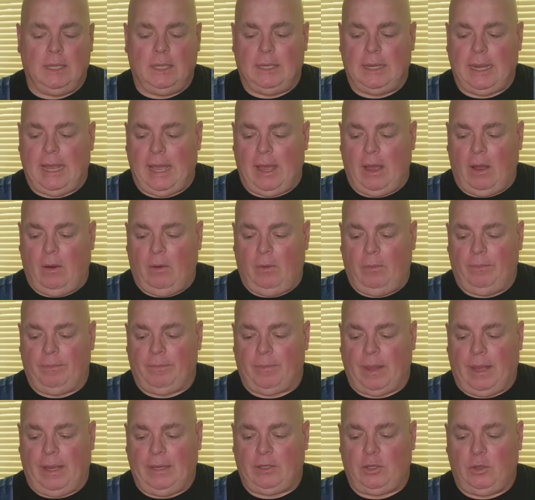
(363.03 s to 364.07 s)
Now,
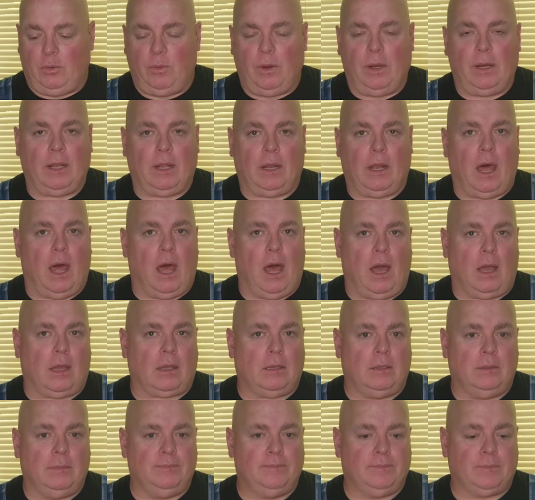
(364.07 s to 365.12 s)
I do run a Glock,
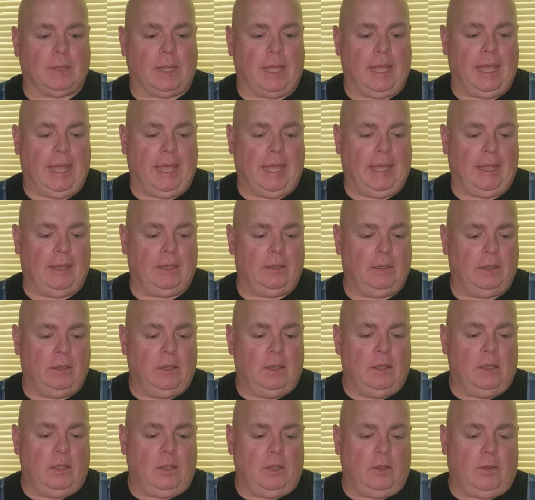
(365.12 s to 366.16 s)
and
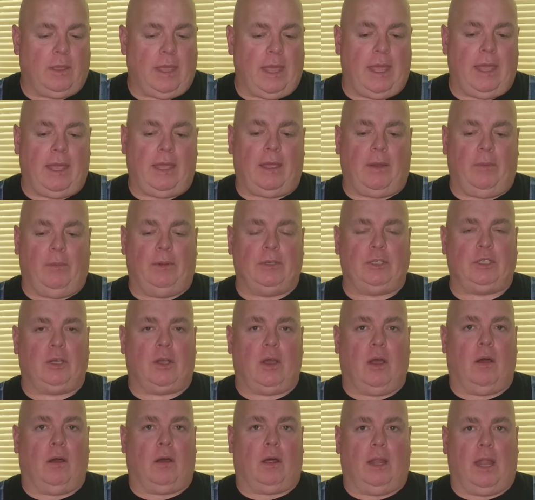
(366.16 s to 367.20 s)
you can get what you
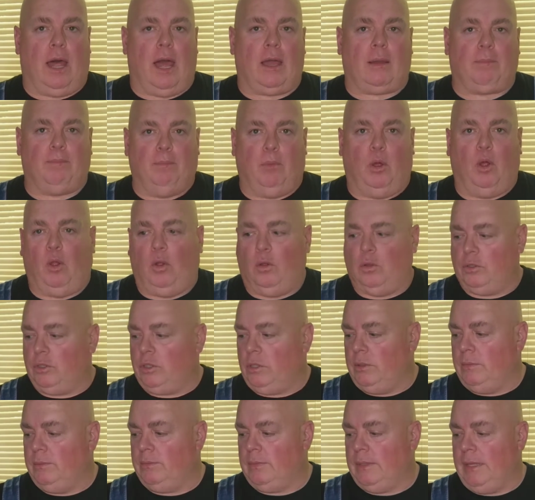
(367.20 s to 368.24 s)
call Glock
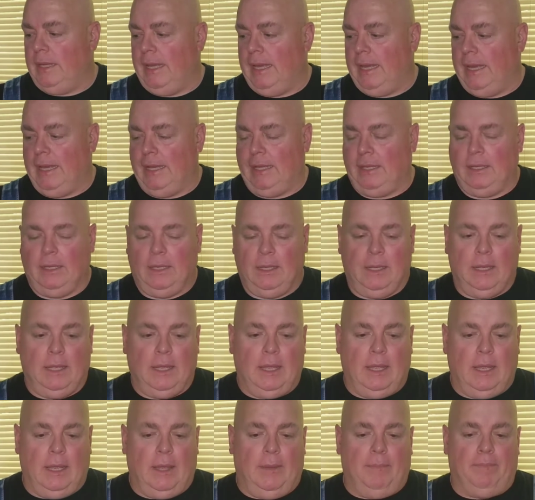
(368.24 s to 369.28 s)
bulge. And
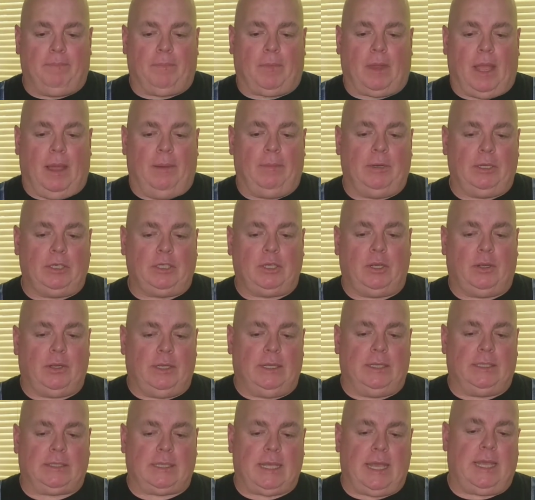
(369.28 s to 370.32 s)
I'm going to show you
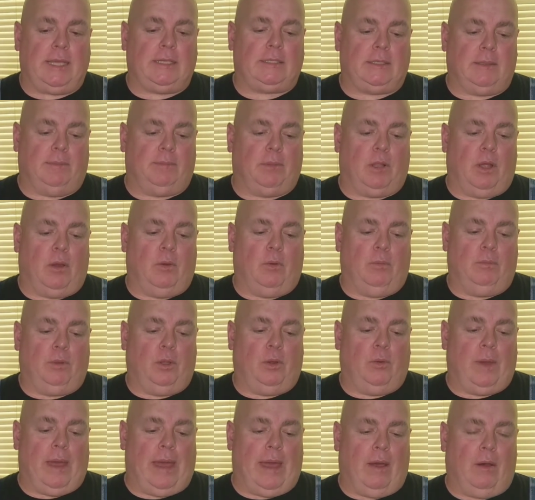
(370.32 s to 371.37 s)
this case that
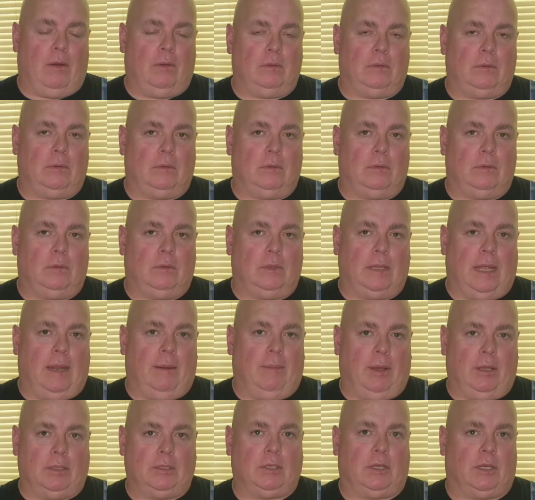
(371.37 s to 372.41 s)
blew out, and
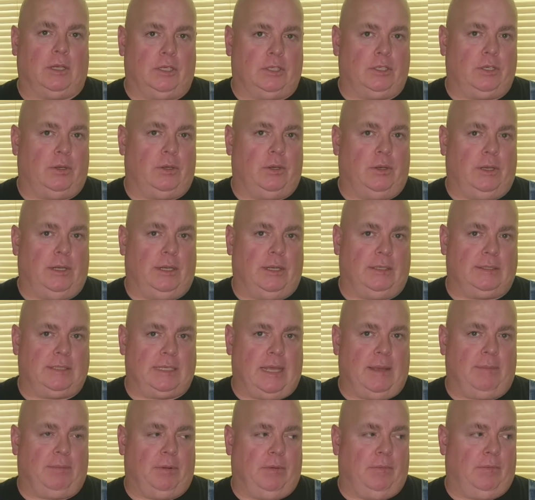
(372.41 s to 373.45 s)
I'm also going to show you an
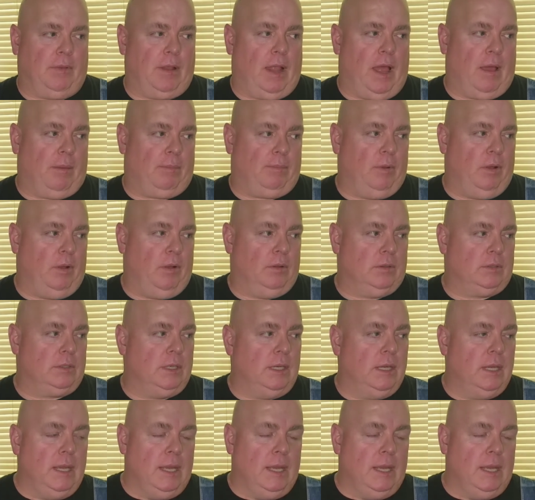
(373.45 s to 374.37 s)
example of Glock bulge.